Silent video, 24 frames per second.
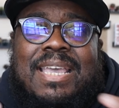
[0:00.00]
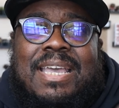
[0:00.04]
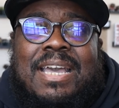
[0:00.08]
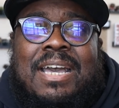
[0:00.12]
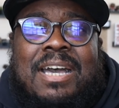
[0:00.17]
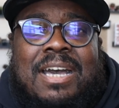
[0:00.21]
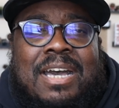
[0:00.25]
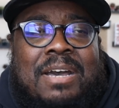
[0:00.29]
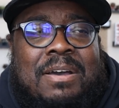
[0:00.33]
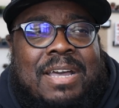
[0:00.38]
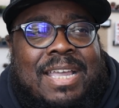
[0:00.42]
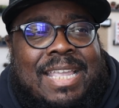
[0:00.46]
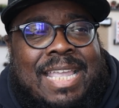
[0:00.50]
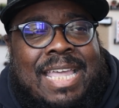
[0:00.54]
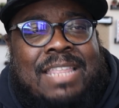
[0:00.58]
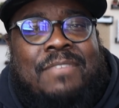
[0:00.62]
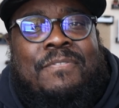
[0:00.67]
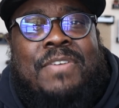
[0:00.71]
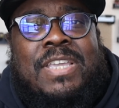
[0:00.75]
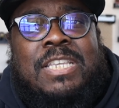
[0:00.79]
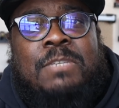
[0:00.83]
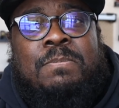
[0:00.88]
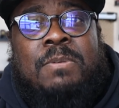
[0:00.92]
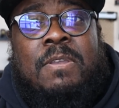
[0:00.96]
I got a
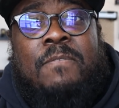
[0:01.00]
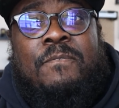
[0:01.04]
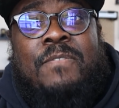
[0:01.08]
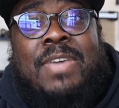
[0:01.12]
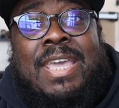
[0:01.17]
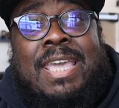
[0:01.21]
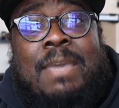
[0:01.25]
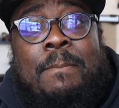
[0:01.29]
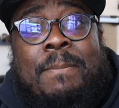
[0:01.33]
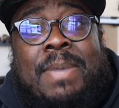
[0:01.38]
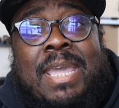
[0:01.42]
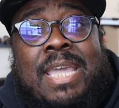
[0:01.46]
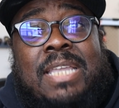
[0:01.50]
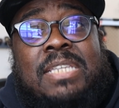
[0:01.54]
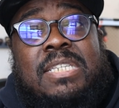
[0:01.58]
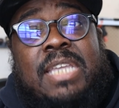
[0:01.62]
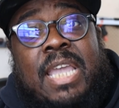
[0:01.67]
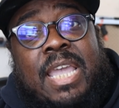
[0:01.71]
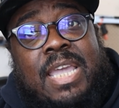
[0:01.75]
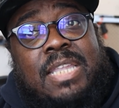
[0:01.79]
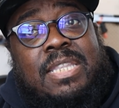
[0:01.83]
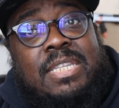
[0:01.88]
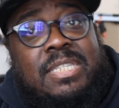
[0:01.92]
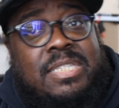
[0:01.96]
Facebook fan page
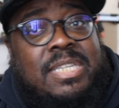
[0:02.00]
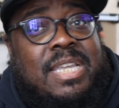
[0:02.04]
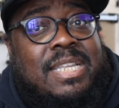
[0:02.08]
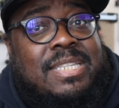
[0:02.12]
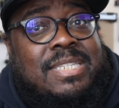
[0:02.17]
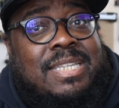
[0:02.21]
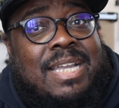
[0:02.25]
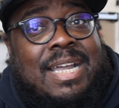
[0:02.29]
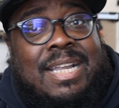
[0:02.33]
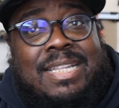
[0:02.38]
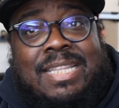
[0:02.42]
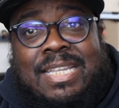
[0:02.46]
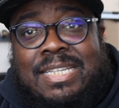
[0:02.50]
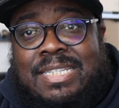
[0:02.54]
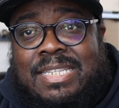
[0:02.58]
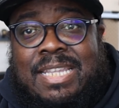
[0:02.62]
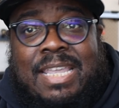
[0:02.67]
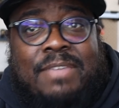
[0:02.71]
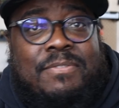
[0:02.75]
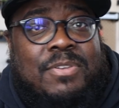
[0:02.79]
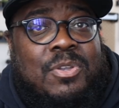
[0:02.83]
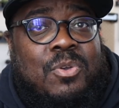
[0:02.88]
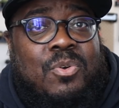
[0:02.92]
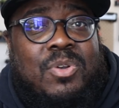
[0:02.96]
and a TikTok. That's
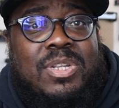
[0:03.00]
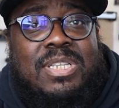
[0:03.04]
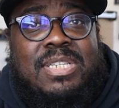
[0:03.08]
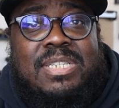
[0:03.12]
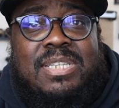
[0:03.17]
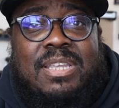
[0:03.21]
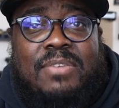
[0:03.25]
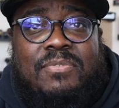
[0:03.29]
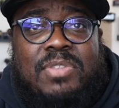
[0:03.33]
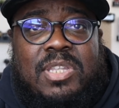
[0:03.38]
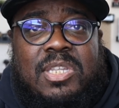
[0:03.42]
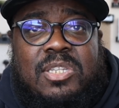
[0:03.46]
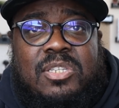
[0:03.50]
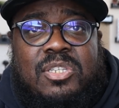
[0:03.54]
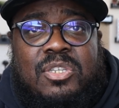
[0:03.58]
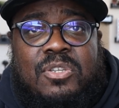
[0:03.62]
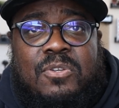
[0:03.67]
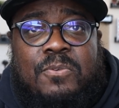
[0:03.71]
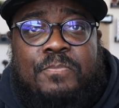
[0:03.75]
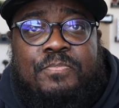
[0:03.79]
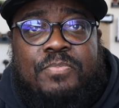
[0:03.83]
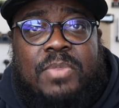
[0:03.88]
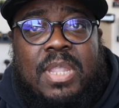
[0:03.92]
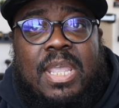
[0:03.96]
David Gordon
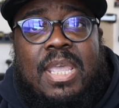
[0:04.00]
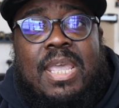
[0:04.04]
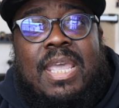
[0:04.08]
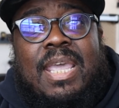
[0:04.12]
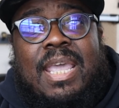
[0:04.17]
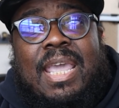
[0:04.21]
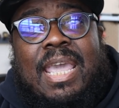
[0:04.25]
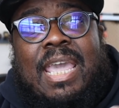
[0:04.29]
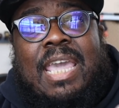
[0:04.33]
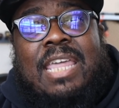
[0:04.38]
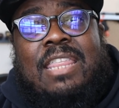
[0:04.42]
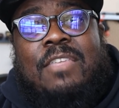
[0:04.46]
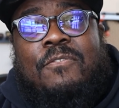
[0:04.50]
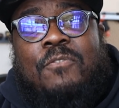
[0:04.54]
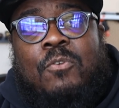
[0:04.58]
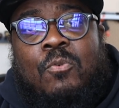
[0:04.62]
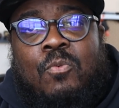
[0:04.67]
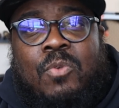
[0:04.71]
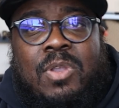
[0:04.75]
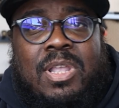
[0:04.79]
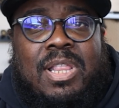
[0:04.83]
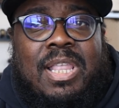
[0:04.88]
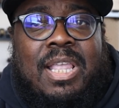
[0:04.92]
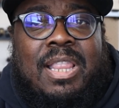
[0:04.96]
72. And if you
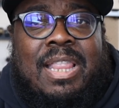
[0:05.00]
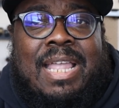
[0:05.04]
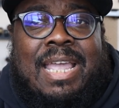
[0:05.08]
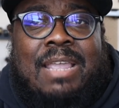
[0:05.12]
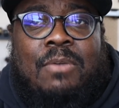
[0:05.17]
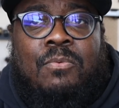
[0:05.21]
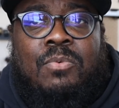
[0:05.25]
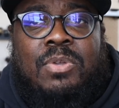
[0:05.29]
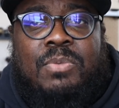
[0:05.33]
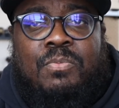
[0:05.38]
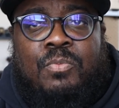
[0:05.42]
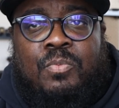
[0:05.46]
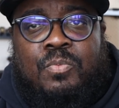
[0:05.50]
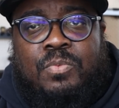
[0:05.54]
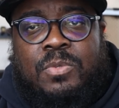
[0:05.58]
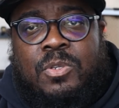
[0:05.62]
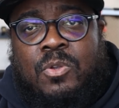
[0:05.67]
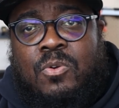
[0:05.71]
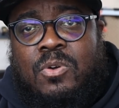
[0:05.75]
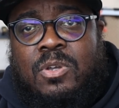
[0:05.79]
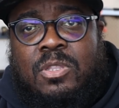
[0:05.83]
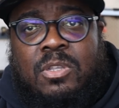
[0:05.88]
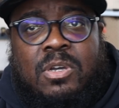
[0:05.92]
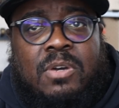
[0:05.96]
really like what's
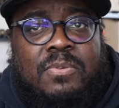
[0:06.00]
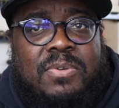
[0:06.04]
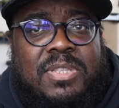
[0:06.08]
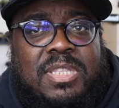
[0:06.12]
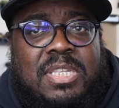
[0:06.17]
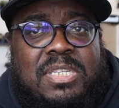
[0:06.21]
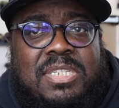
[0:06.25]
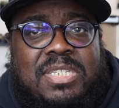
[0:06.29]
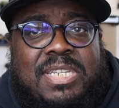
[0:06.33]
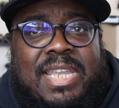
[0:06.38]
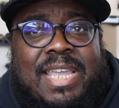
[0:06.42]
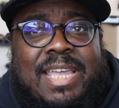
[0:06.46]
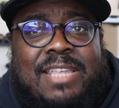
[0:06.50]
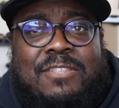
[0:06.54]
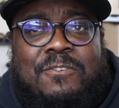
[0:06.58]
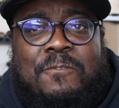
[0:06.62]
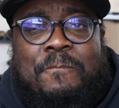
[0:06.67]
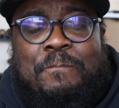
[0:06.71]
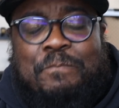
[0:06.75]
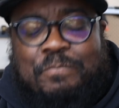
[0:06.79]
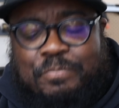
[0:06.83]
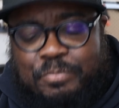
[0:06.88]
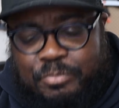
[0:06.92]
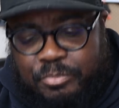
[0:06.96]
going on with the
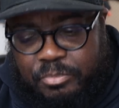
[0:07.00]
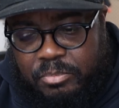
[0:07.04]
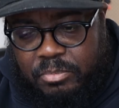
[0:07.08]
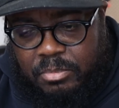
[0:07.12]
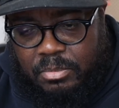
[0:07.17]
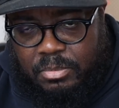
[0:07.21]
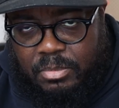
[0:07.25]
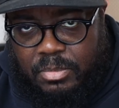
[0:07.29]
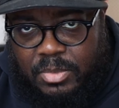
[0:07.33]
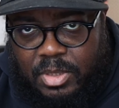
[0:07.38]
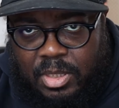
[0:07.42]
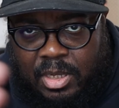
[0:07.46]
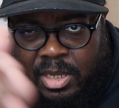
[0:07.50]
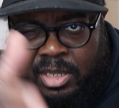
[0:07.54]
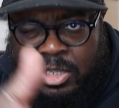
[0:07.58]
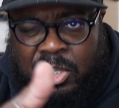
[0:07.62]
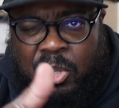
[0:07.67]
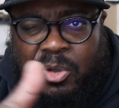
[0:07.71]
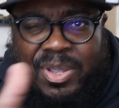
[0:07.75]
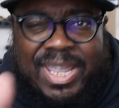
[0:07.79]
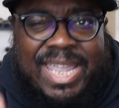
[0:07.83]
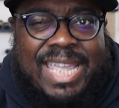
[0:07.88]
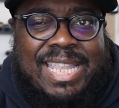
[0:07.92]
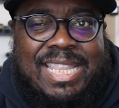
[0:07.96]
channel,
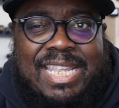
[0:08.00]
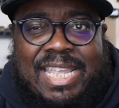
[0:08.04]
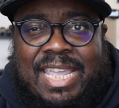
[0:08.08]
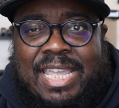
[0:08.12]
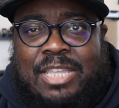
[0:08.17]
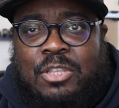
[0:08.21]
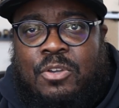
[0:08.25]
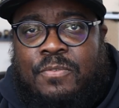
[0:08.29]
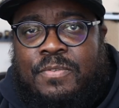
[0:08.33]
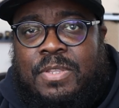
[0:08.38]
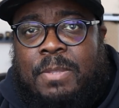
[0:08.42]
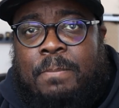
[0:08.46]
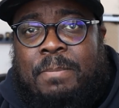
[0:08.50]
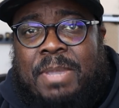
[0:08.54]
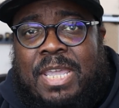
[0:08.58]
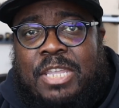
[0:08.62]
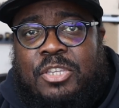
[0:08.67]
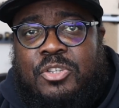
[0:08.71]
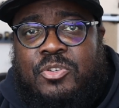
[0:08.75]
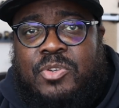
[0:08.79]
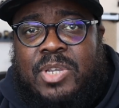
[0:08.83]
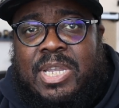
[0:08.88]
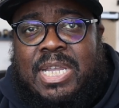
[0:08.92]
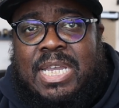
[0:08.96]
go ahead and head over to
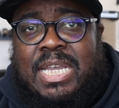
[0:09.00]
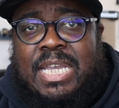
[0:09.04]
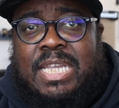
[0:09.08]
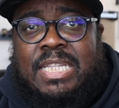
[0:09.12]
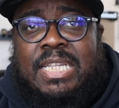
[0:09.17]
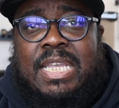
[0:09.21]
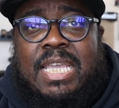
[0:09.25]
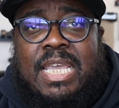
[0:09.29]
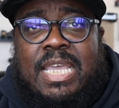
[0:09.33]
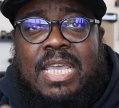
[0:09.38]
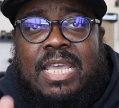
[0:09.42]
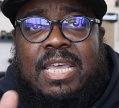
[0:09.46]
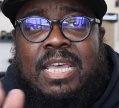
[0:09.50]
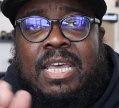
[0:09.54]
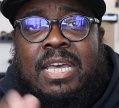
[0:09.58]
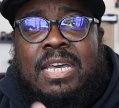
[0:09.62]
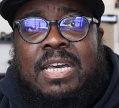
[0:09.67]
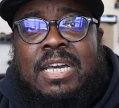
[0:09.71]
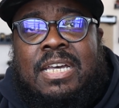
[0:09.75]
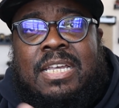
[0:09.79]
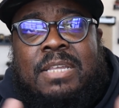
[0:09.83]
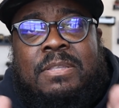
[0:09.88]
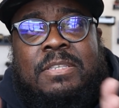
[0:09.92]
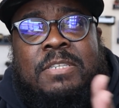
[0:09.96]
Patreon.
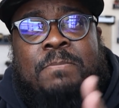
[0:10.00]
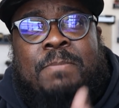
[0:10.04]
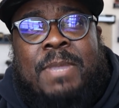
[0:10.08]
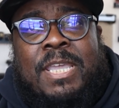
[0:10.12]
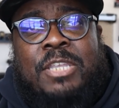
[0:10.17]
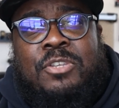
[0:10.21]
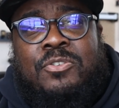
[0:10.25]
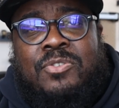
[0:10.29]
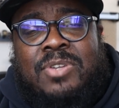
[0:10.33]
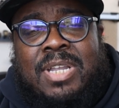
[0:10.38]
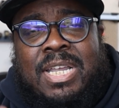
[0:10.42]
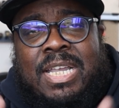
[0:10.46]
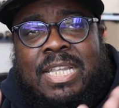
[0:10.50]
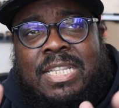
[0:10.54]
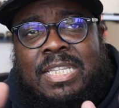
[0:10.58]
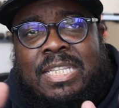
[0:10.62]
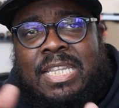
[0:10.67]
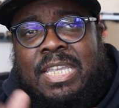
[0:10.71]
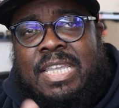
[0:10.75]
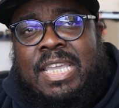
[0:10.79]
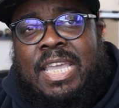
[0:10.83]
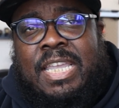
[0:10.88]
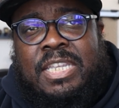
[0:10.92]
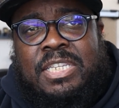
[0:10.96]
It's Patreon
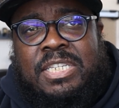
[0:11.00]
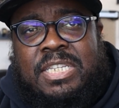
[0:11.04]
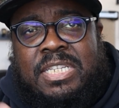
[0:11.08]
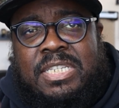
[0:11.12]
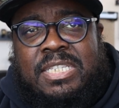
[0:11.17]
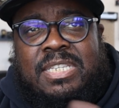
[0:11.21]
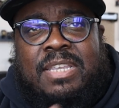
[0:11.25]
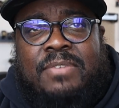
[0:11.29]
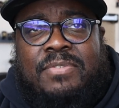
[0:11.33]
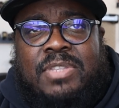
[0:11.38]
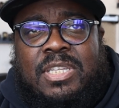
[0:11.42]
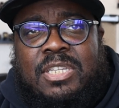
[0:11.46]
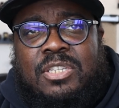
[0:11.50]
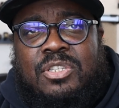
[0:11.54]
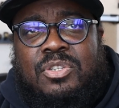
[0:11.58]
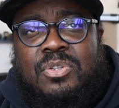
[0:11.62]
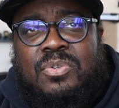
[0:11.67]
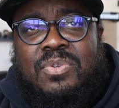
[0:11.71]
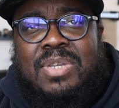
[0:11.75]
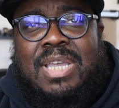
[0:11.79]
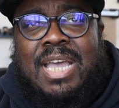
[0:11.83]
DKG72